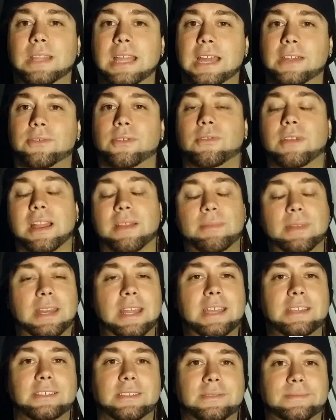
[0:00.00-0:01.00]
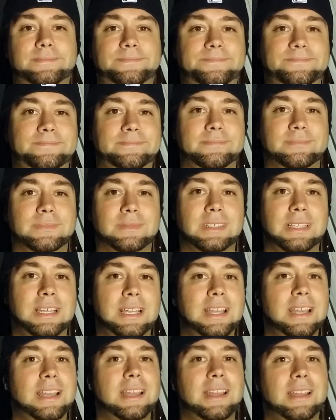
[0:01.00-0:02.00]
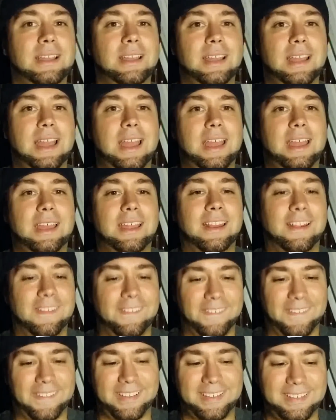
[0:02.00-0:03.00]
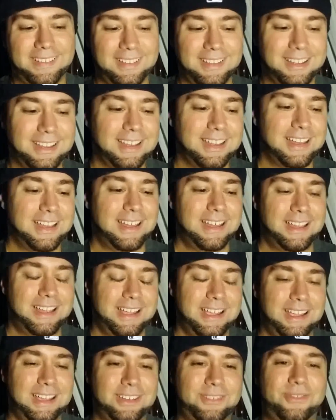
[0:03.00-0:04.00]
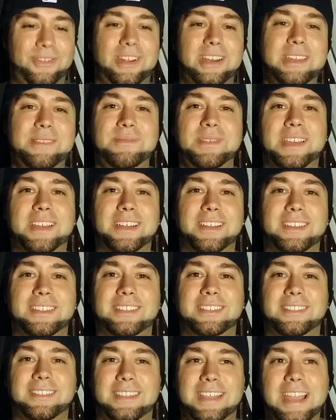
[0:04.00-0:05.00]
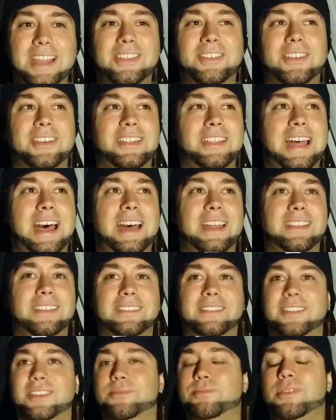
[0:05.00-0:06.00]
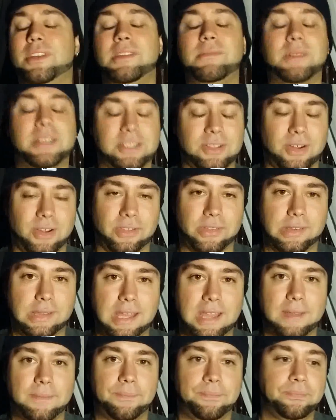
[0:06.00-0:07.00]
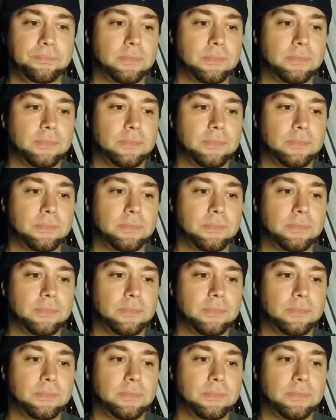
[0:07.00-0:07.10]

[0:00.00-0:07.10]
they ask for a recommendation. And it's funny because the answer to that is they're pretty much all the same.